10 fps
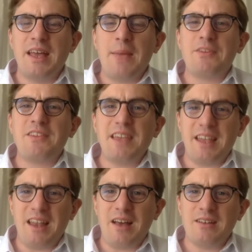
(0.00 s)
In
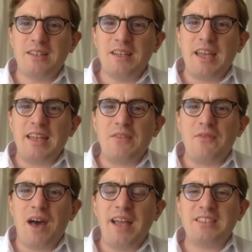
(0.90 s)
particular, It
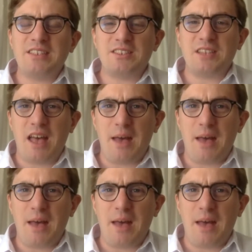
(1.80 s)
advises